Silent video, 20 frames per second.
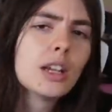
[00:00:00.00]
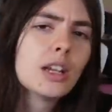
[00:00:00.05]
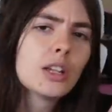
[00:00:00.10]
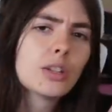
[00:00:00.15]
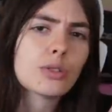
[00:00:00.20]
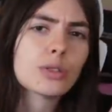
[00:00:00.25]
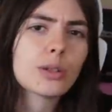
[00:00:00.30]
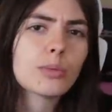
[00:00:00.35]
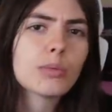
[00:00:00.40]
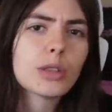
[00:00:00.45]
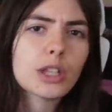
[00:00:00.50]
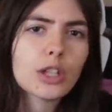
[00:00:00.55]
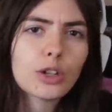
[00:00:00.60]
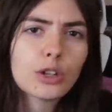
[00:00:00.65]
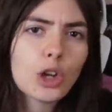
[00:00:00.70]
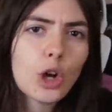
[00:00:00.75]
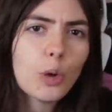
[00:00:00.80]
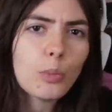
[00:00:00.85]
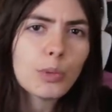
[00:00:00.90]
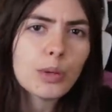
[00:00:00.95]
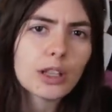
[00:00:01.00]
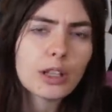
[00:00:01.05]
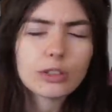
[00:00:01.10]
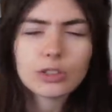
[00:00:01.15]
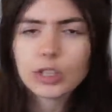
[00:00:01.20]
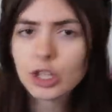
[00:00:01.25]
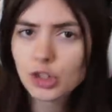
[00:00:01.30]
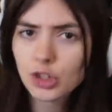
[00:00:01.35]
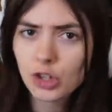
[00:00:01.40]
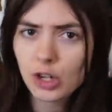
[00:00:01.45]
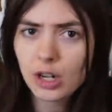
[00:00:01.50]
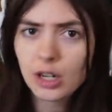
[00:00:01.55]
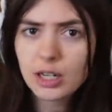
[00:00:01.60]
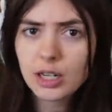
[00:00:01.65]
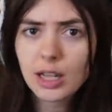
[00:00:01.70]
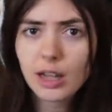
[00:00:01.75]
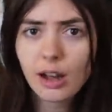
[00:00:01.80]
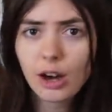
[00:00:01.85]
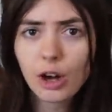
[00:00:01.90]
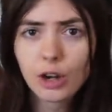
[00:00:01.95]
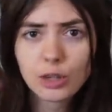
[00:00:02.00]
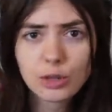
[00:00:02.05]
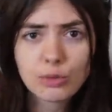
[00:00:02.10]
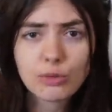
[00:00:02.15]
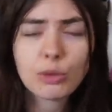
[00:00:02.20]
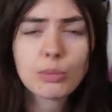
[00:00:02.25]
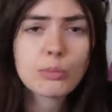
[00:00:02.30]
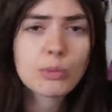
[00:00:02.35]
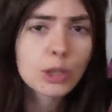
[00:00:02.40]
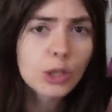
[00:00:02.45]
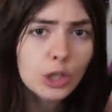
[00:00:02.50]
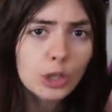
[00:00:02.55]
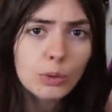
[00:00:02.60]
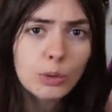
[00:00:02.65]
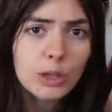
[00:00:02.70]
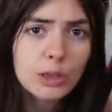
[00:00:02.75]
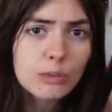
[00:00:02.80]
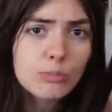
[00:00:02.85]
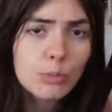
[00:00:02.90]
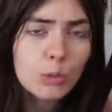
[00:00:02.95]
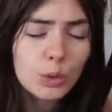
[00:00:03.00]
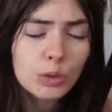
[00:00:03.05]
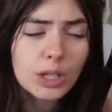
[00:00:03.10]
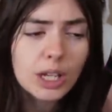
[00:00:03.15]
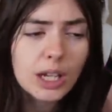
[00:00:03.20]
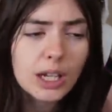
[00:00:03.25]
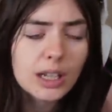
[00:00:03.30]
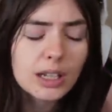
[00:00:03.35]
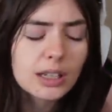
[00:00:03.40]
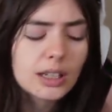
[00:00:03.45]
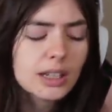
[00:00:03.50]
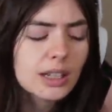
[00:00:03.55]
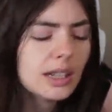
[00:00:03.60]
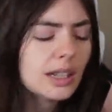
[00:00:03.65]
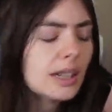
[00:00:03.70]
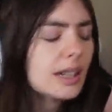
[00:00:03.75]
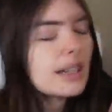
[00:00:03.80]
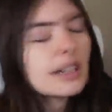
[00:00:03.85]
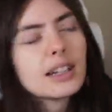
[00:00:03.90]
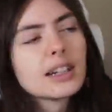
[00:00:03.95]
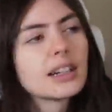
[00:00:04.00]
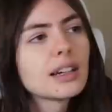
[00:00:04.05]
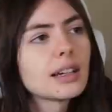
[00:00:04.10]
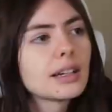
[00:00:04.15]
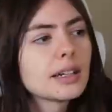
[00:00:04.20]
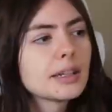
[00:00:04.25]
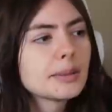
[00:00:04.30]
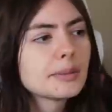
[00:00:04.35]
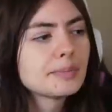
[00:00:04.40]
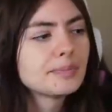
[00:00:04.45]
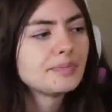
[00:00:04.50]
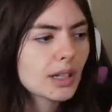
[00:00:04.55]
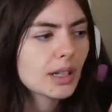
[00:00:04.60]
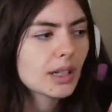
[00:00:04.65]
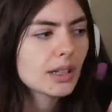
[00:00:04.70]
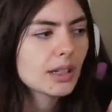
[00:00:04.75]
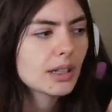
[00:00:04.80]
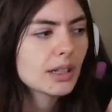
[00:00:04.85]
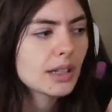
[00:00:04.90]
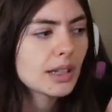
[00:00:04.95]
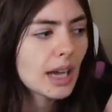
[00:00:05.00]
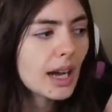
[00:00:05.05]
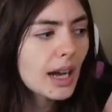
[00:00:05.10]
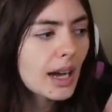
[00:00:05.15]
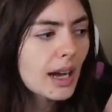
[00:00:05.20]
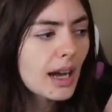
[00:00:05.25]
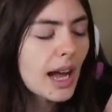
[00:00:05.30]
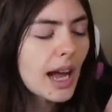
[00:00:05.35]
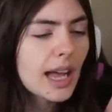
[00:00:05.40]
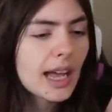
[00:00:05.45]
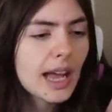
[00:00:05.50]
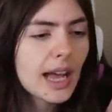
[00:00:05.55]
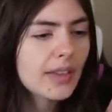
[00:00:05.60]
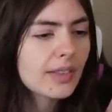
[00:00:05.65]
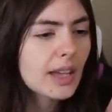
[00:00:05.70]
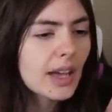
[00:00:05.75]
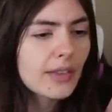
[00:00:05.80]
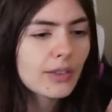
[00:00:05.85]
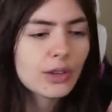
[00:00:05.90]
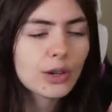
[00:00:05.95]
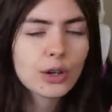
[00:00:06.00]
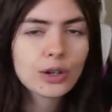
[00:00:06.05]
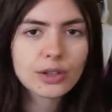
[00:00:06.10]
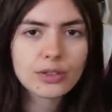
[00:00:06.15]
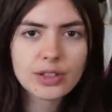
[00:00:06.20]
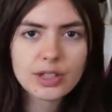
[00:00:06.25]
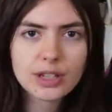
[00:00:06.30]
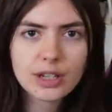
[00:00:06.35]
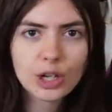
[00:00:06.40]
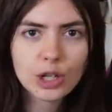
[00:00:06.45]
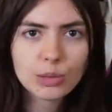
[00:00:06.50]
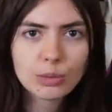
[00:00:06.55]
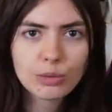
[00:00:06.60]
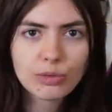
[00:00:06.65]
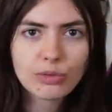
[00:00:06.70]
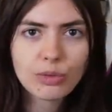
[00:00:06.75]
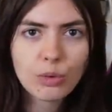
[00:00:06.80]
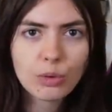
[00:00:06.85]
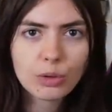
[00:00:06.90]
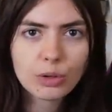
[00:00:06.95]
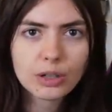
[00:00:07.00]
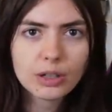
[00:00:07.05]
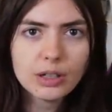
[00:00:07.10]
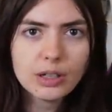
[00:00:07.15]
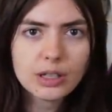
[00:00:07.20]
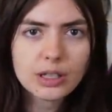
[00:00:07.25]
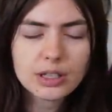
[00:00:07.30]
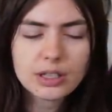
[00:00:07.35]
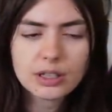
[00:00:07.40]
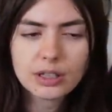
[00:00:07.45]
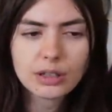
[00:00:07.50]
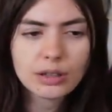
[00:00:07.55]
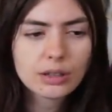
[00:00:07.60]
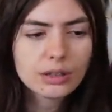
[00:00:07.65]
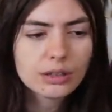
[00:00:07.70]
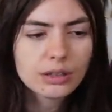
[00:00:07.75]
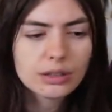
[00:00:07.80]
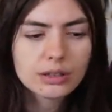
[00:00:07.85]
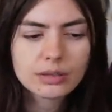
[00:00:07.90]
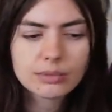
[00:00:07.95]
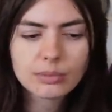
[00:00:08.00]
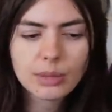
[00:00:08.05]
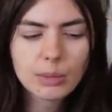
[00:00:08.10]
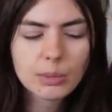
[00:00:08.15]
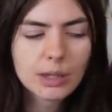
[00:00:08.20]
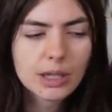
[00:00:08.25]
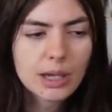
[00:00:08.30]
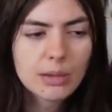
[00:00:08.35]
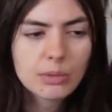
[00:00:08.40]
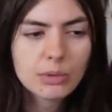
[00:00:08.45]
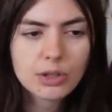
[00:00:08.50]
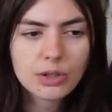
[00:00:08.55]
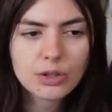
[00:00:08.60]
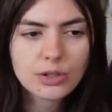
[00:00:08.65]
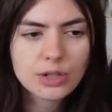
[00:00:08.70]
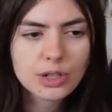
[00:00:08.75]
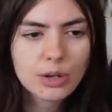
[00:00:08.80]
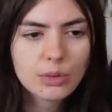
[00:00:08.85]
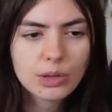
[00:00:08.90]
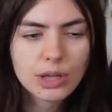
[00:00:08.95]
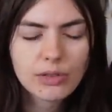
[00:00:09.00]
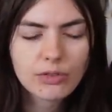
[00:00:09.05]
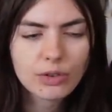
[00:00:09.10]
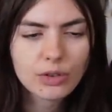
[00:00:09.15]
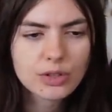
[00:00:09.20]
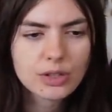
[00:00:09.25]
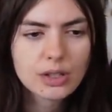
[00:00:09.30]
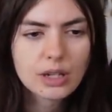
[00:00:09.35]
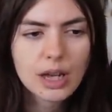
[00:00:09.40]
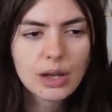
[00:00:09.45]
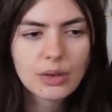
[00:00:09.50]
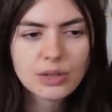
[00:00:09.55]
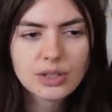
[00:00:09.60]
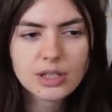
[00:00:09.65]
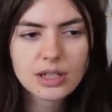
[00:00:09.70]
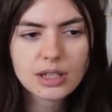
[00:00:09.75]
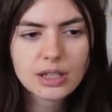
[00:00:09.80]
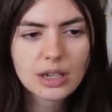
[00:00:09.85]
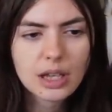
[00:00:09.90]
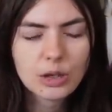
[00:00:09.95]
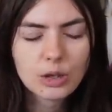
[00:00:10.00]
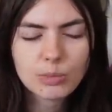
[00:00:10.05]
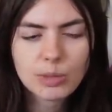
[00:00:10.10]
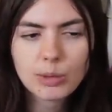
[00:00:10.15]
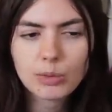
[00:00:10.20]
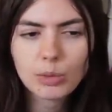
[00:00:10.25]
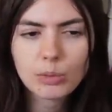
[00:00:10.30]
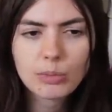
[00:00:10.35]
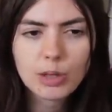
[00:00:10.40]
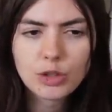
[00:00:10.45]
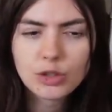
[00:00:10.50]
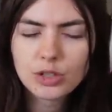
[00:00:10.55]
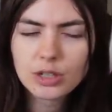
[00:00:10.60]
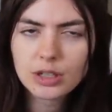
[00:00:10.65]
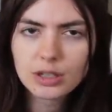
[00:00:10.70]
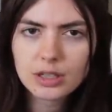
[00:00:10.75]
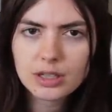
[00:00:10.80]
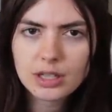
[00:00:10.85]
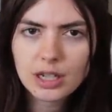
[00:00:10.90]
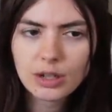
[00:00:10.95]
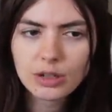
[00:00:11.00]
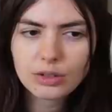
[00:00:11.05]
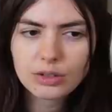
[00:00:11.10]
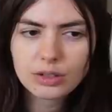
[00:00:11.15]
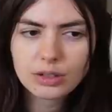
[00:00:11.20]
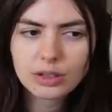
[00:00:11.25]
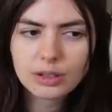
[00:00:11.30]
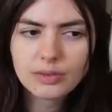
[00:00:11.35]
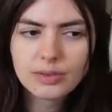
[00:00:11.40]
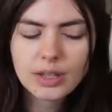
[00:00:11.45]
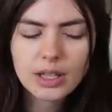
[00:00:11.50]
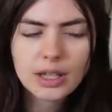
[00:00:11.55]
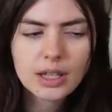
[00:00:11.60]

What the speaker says: There's something you're hoping it'll touch on. Are you familiar with Moon Knight? Yeah, I had never heard of this character before until maybe a couple of years ago when they first announced it and other people mentioning this character.